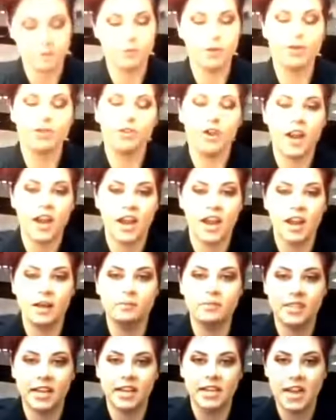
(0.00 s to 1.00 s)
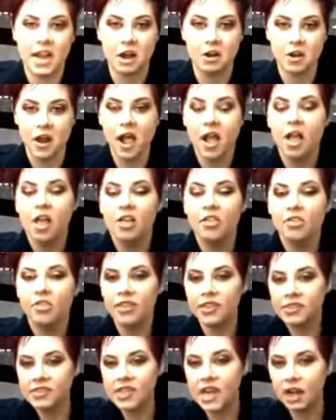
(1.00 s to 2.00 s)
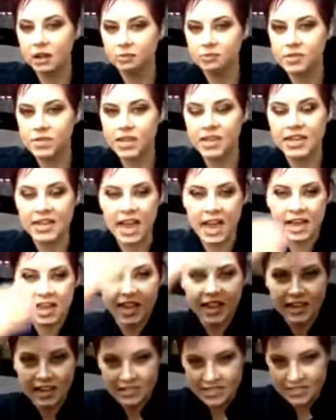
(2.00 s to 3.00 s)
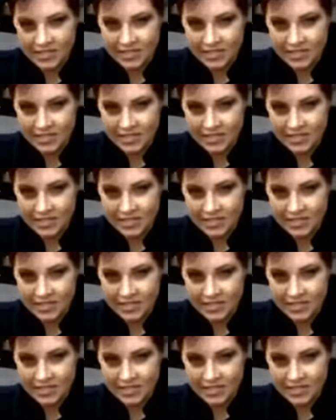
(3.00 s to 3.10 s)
blow drying it upside down. This helps it not get in a